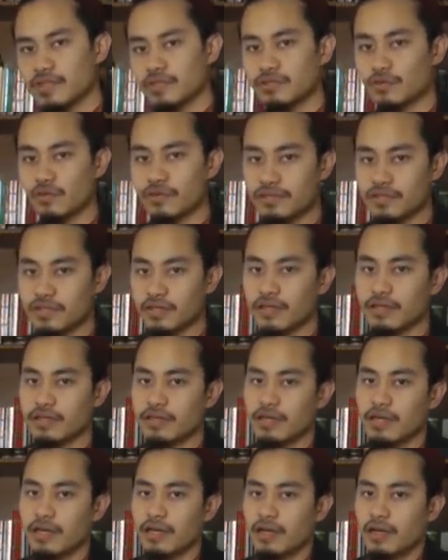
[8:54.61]
So once
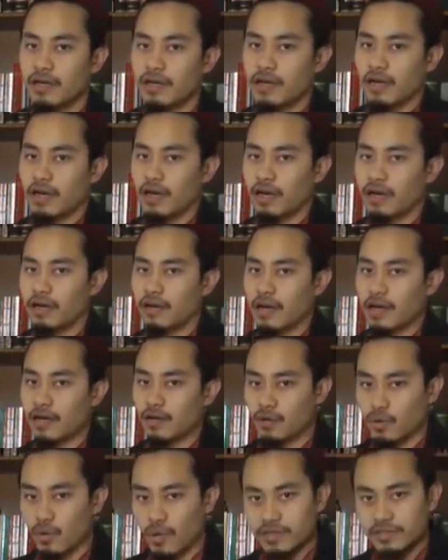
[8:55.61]
again, I
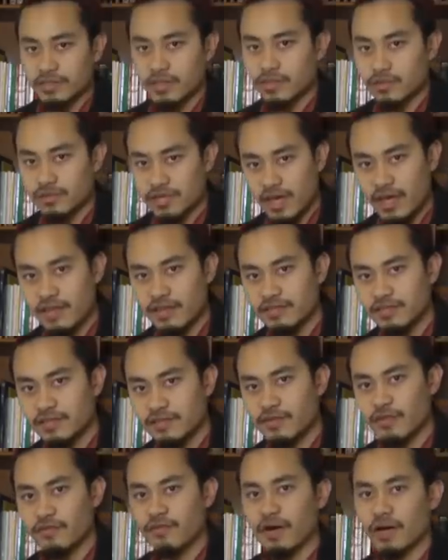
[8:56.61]
request that you share this
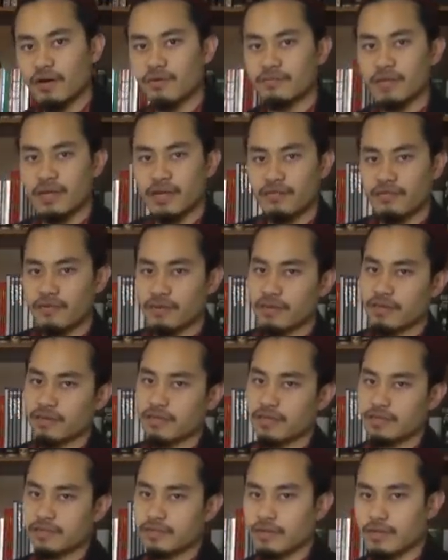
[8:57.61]
if you found benefit in
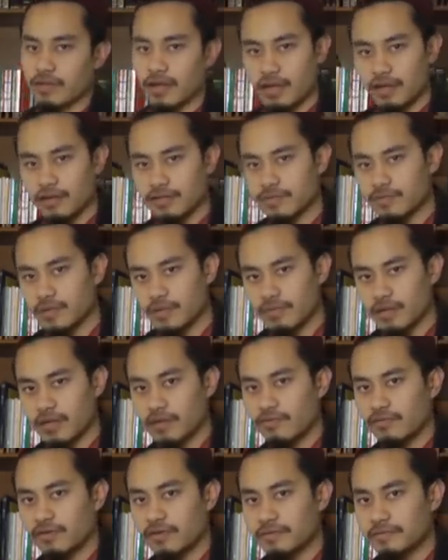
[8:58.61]
this, so that others may
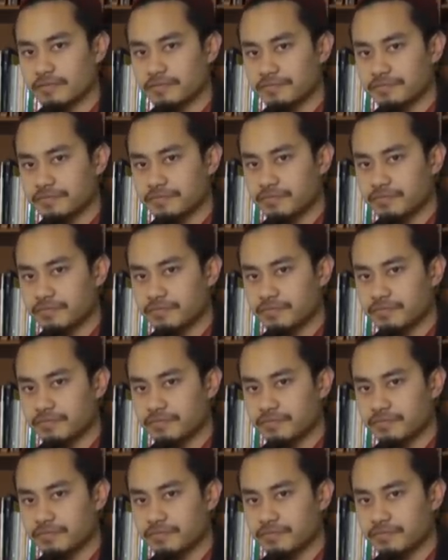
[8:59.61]
benefit.